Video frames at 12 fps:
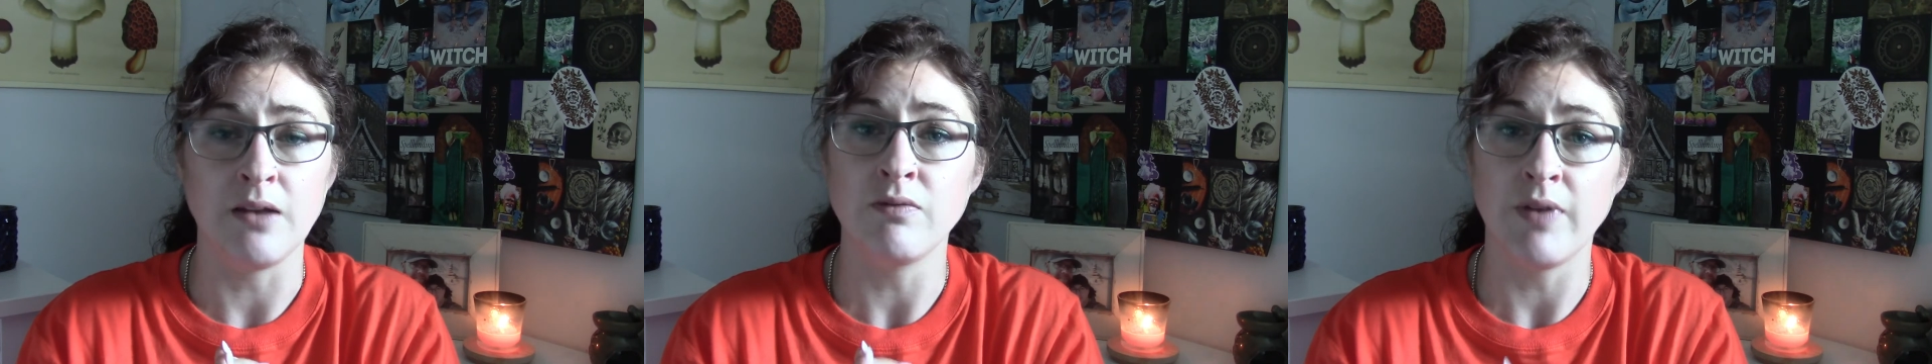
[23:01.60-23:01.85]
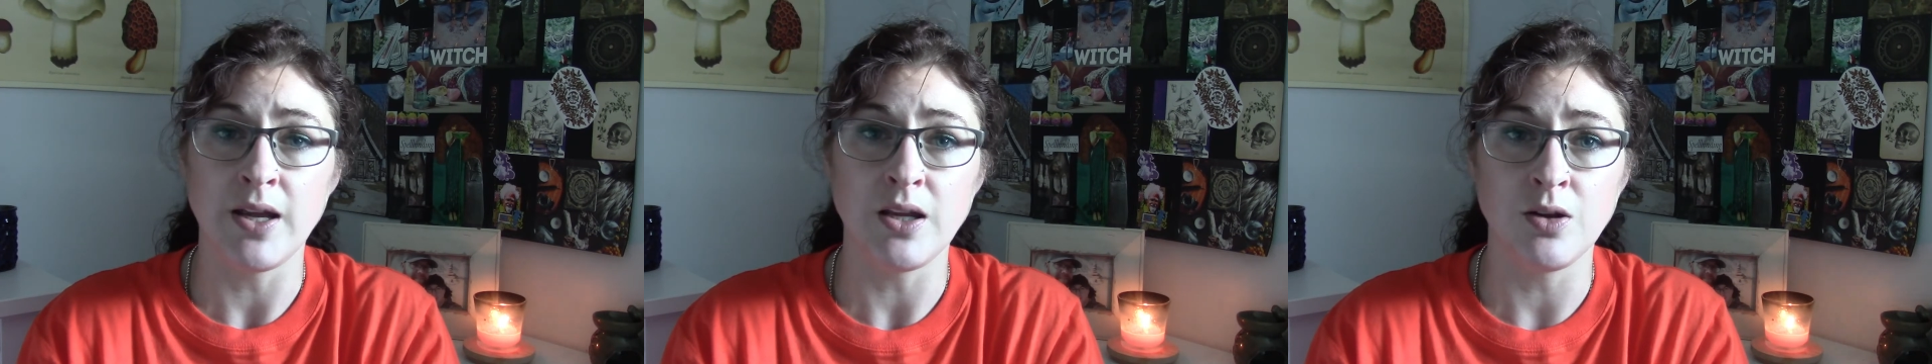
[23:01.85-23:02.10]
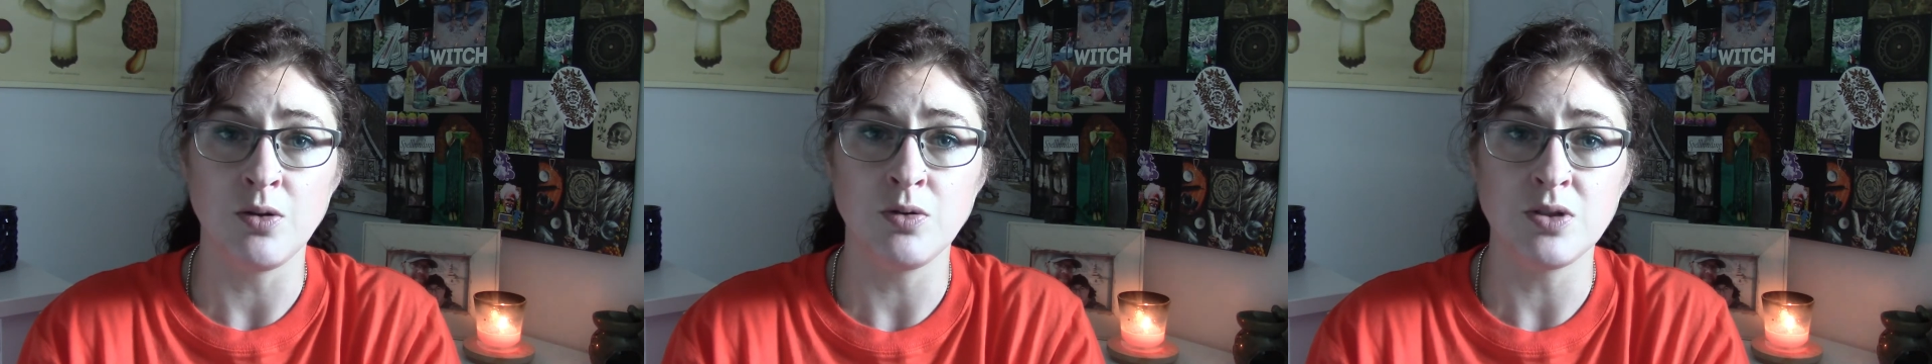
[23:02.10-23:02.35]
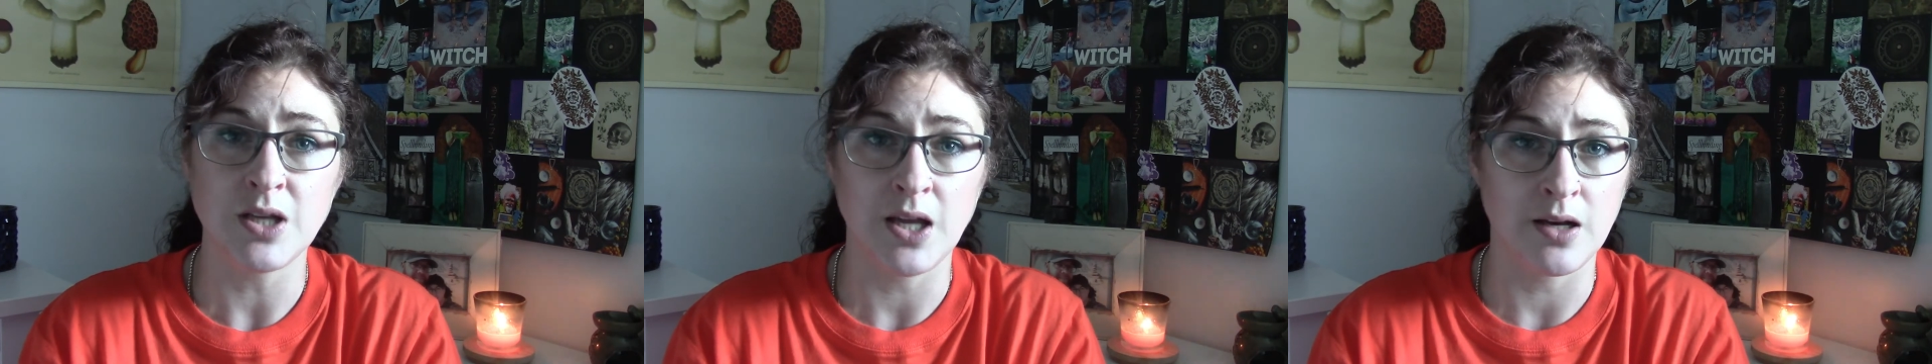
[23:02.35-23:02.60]
invite you
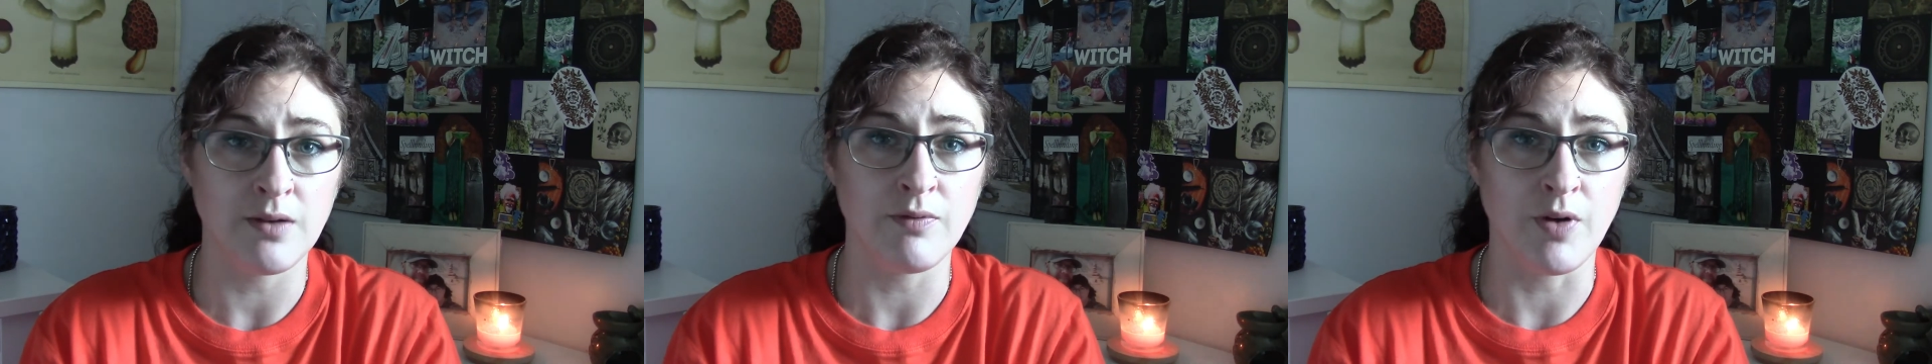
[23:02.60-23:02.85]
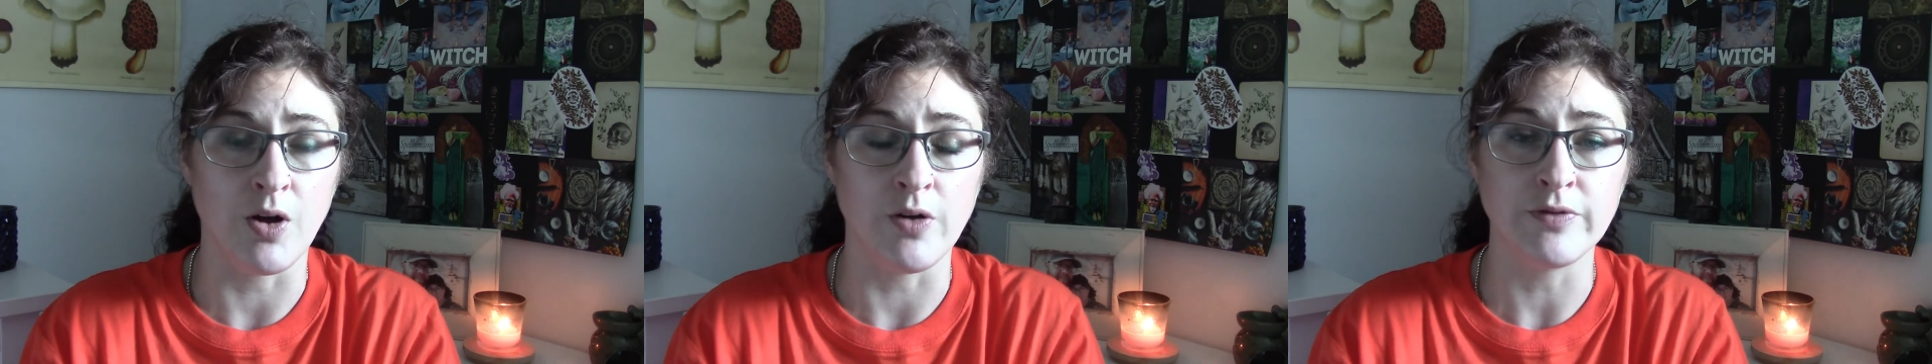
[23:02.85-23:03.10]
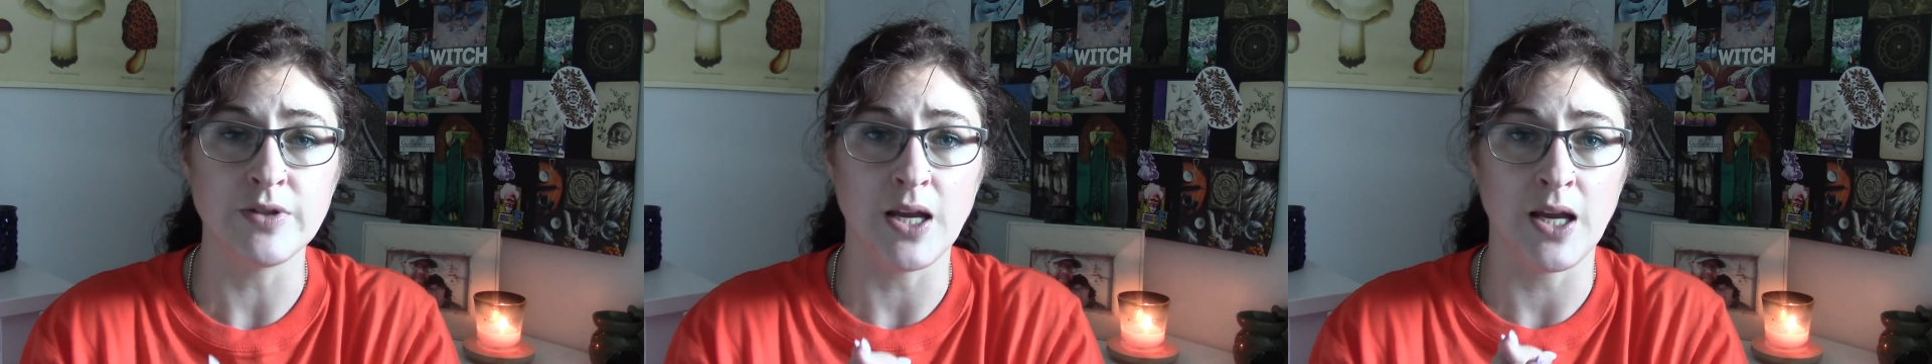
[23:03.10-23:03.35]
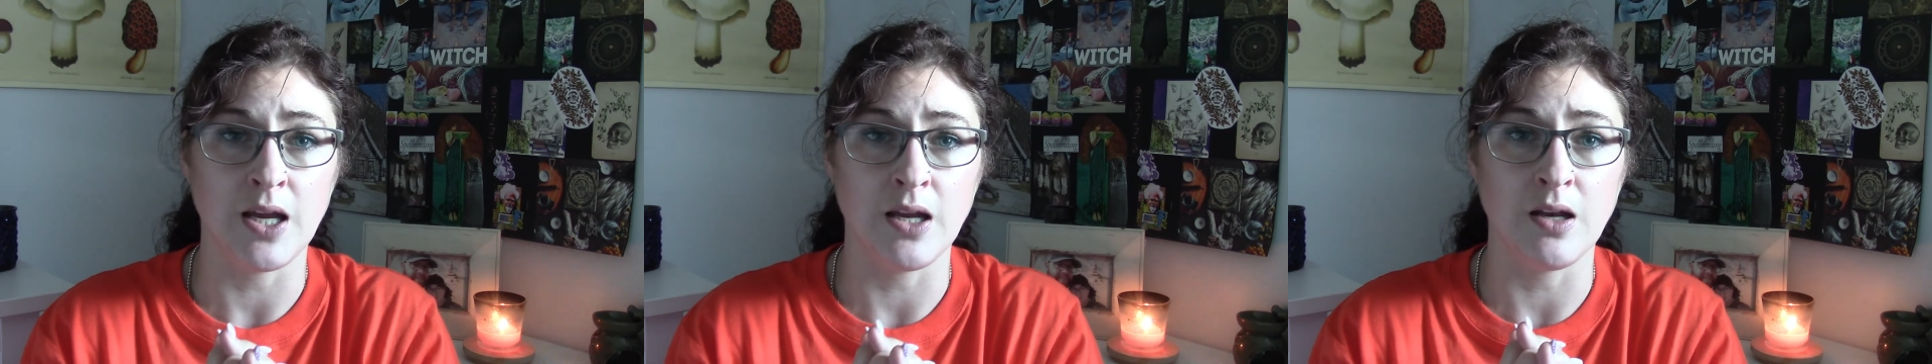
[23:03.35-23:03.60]
to get involved
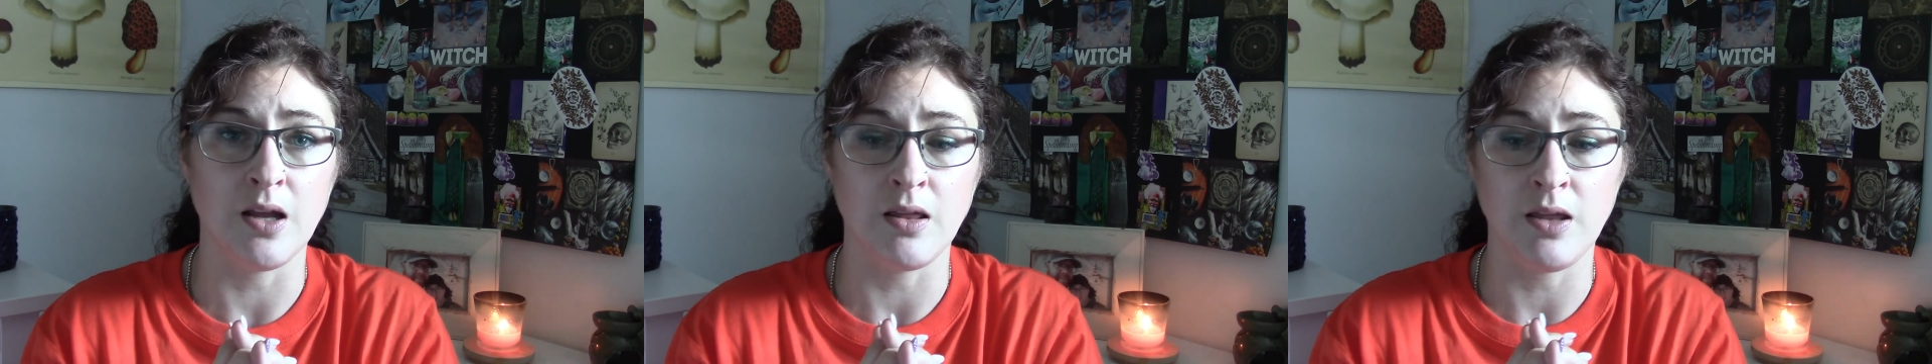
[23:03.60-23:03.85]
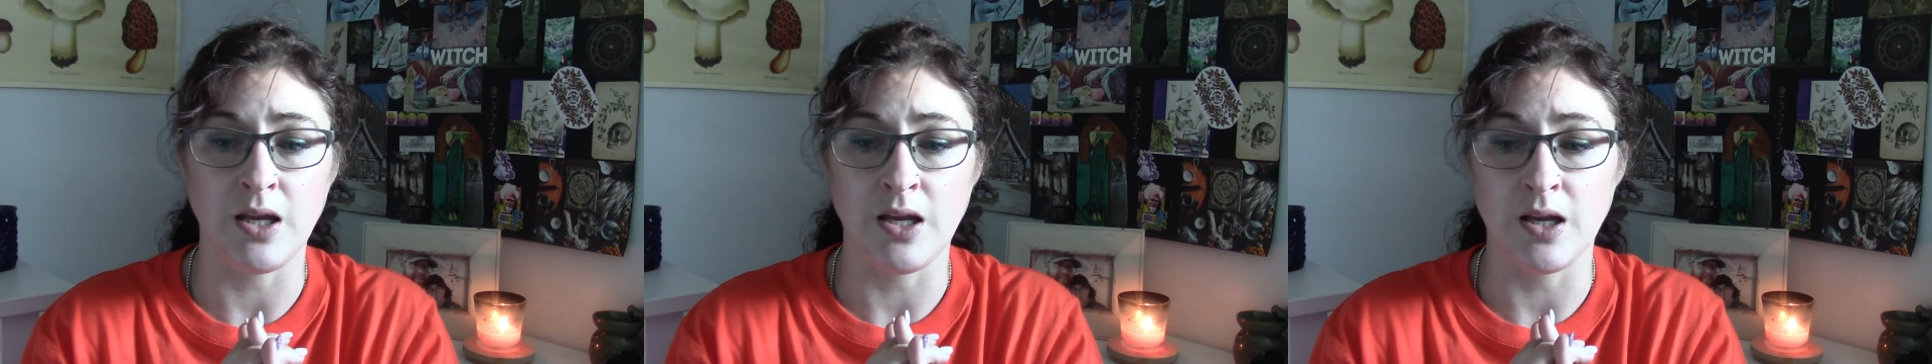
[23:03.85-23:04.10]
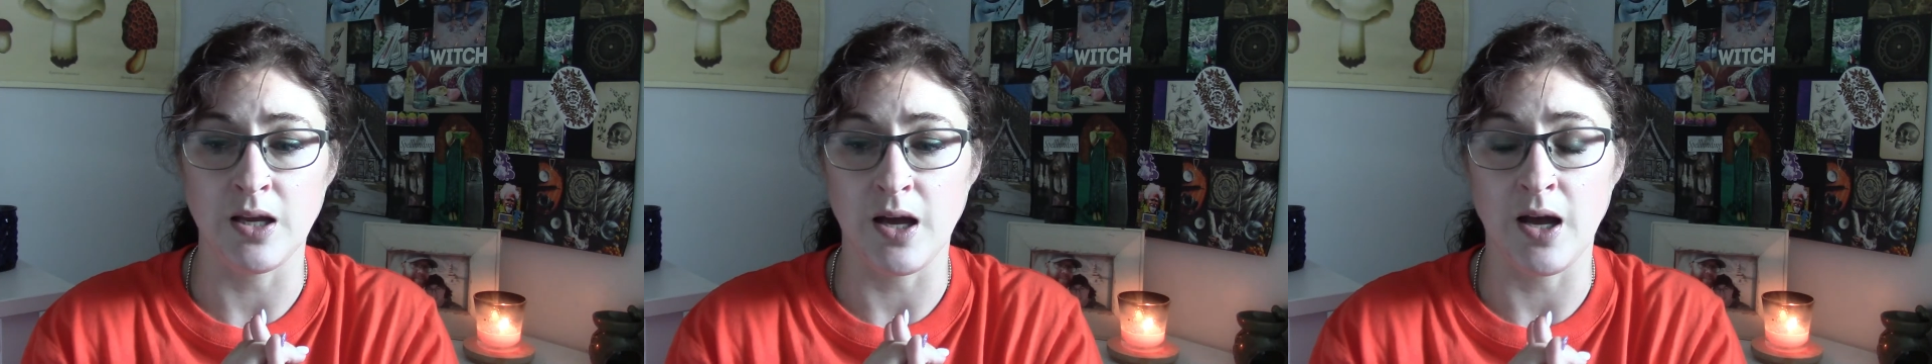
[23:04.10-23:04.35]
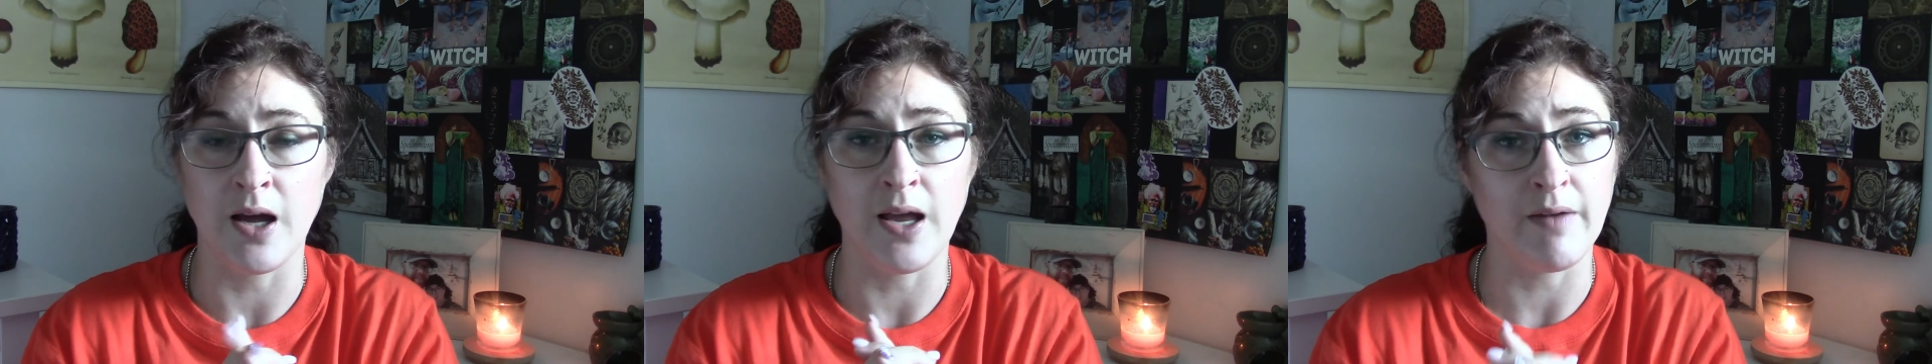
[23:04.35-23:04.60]
in the uh,